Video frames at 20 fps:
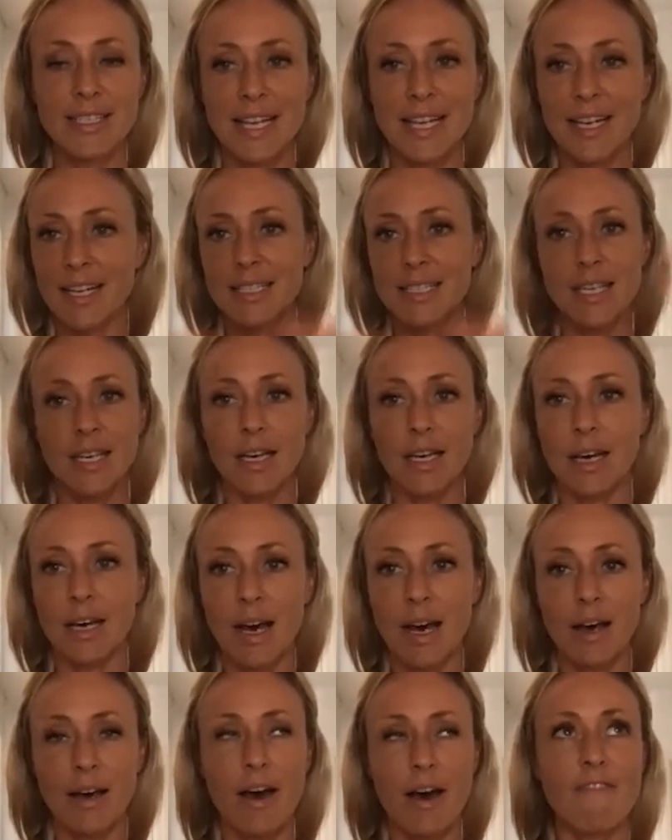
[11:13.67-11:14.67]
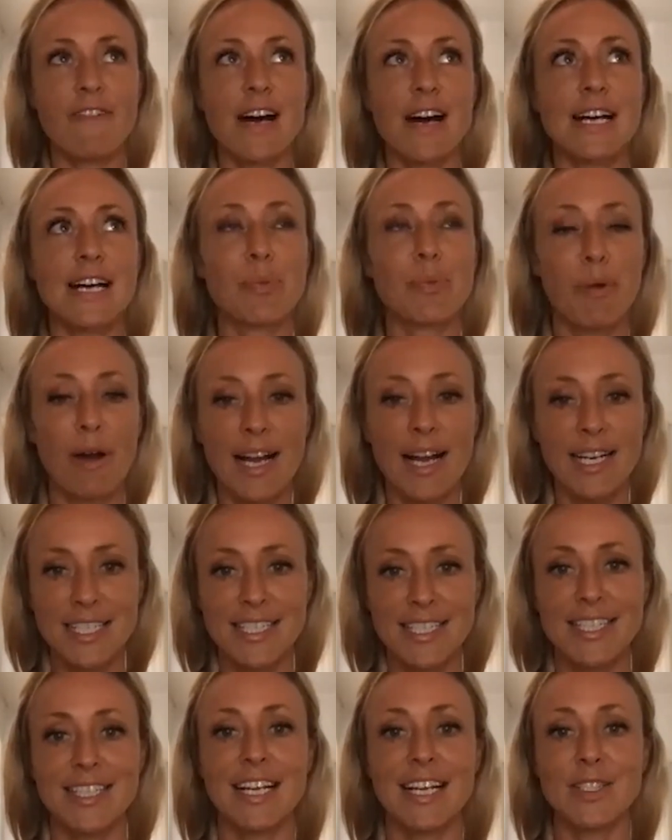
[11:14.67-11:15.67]
and it's a vast
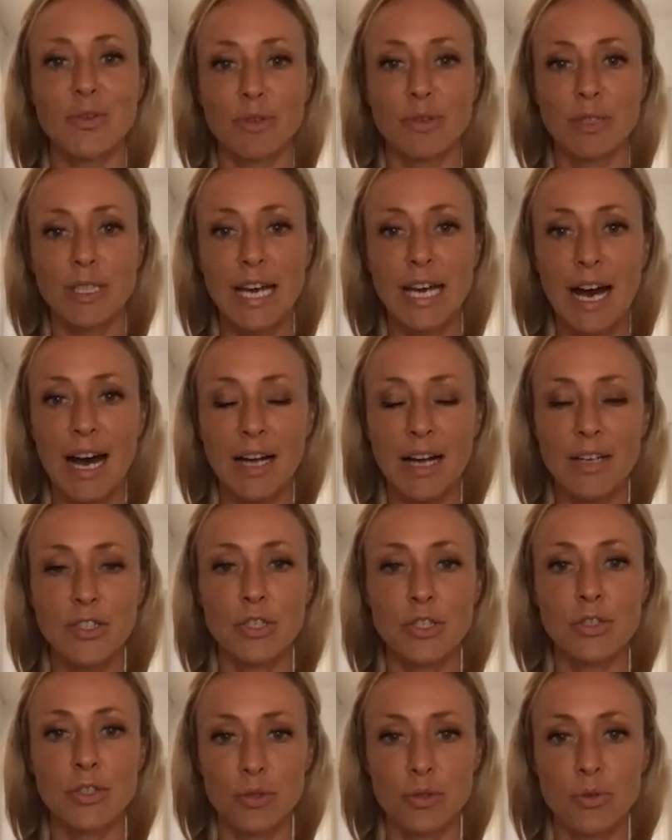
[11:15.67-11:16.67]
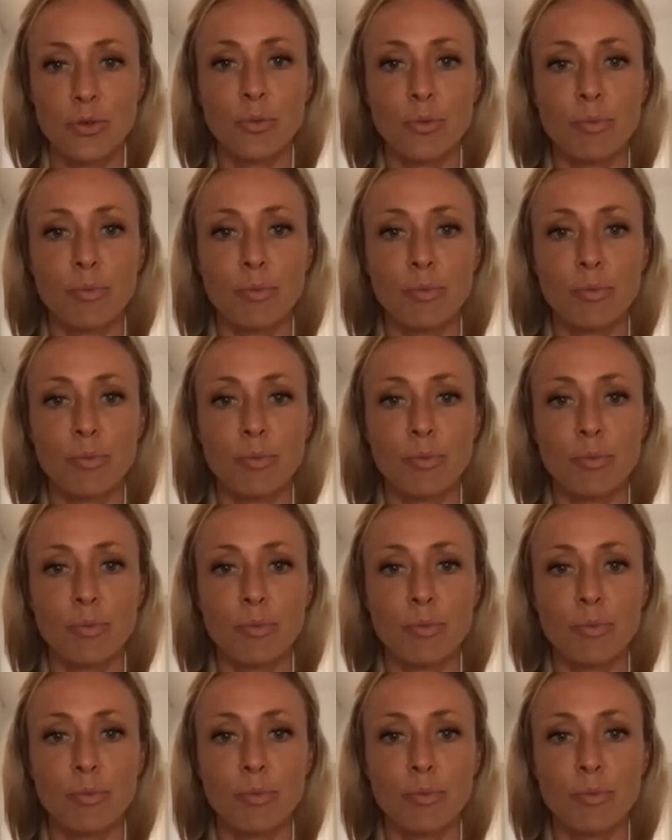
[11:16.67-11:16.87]
practice and that's really hard to do,